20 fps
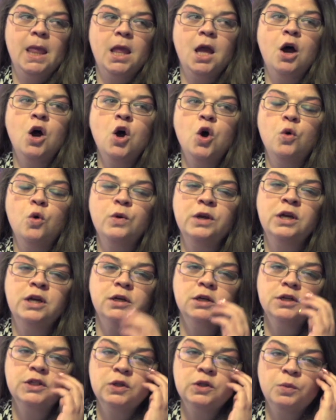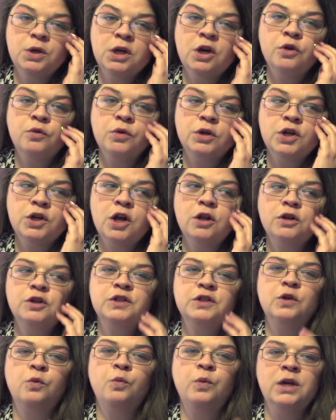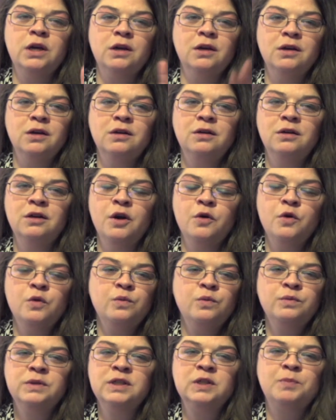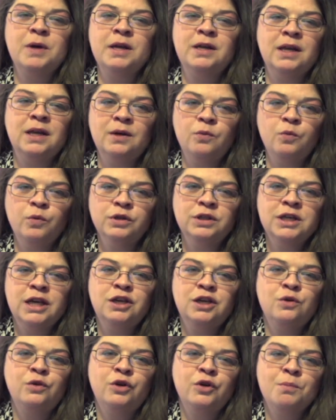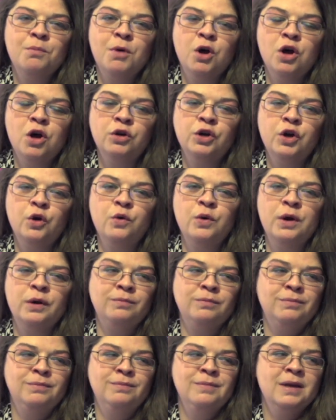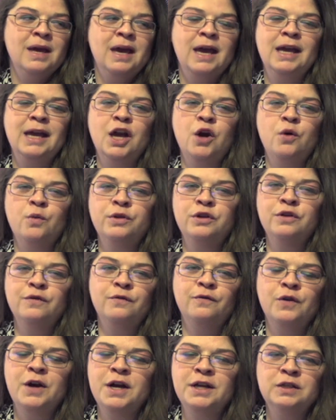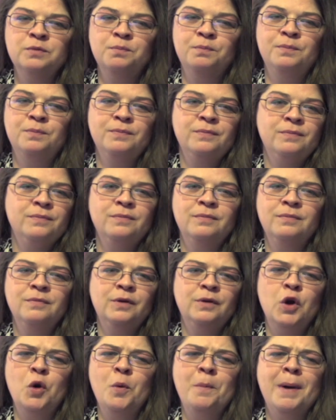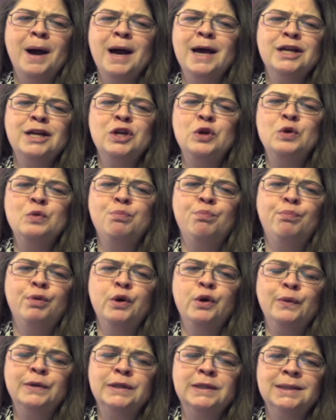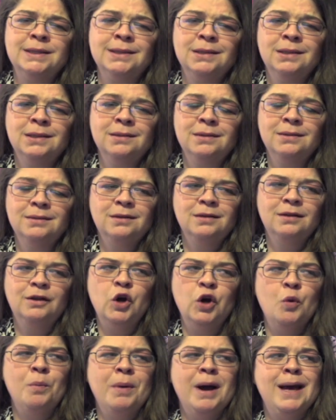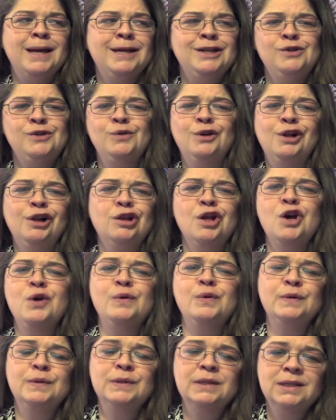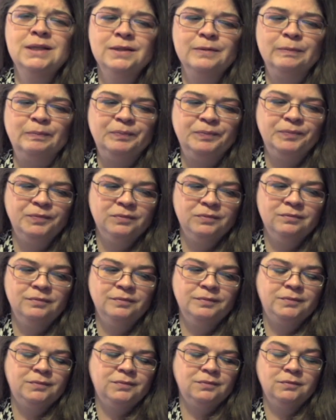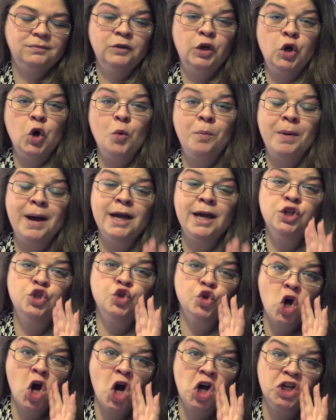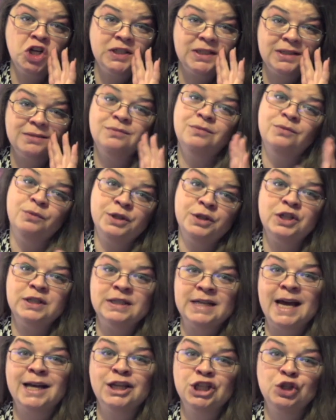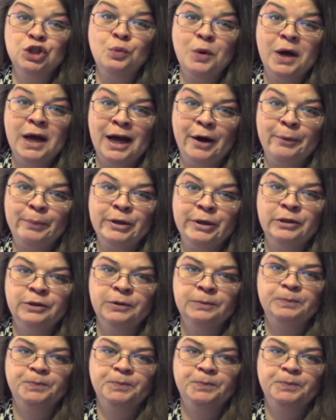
oh, here's $300 a week. Go spend it. We'll take you to the mall. Go hang out with your friends. Go buy new boots. Go buy new clothes. Go buy drugs, which is actually what happened.